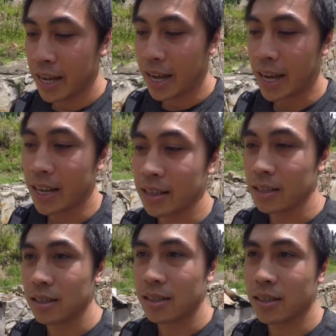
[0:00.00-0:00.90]
And
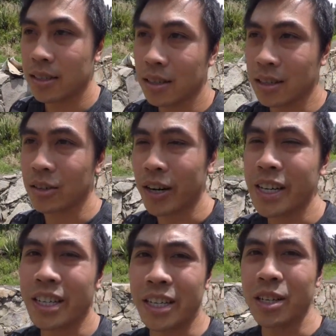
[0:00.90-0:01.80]
it's uh,
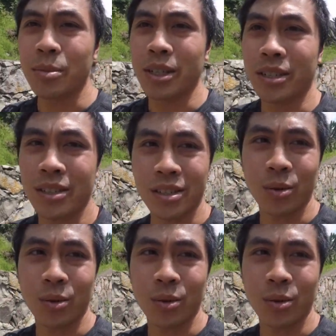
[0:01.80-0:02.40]
great here because